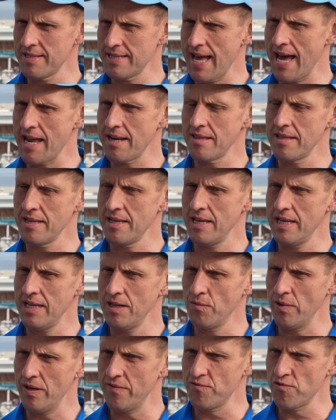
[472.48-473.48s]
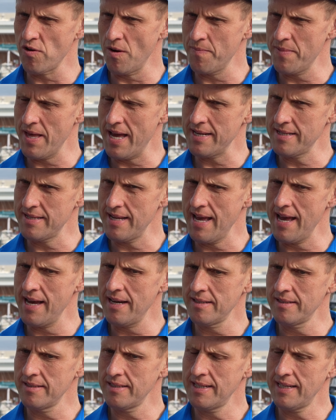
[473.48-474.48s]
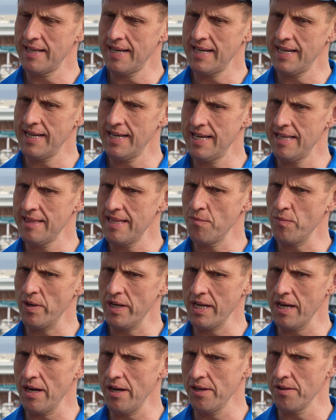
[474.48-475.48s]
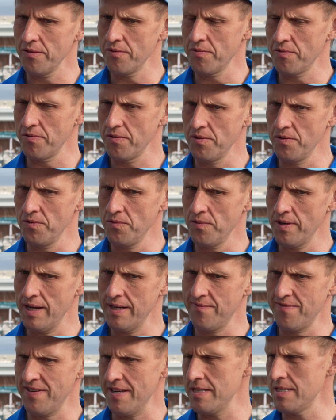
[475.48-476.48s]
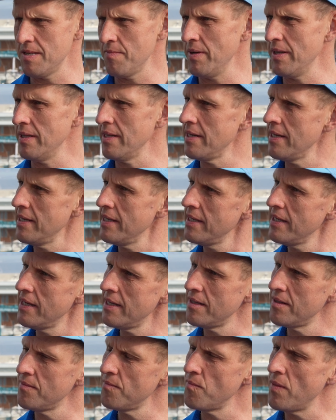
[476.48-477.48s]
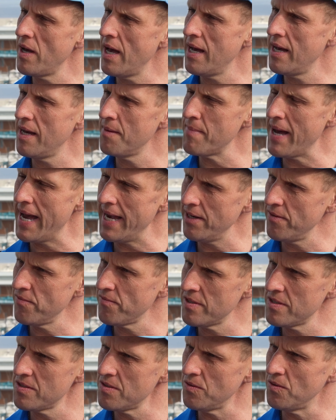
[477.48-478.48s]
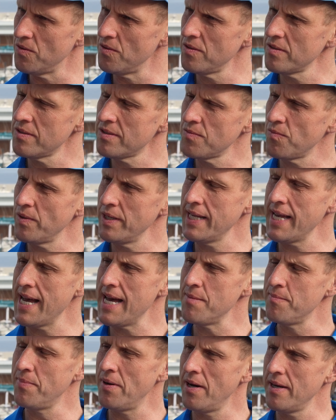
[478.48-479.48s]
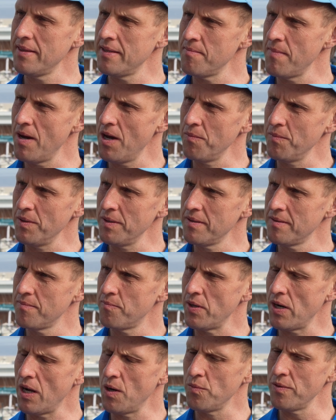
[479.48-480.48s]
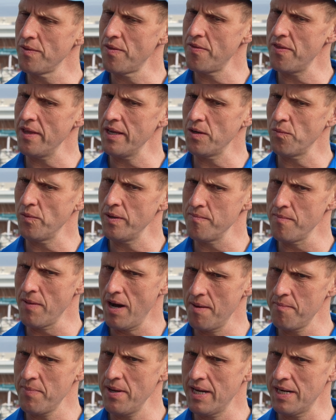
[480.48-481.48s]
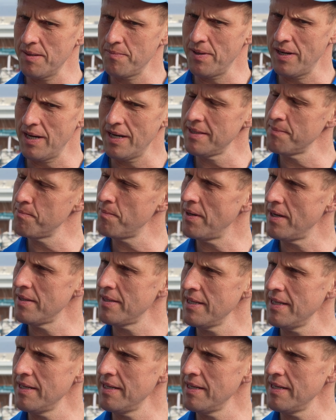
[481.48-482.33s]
start of the year. We've dropped that down. Uh, and then we're going through uh, feasibility and uh, maiden resource. We can't buy at the moment, but right. I would think we might be able to buy by the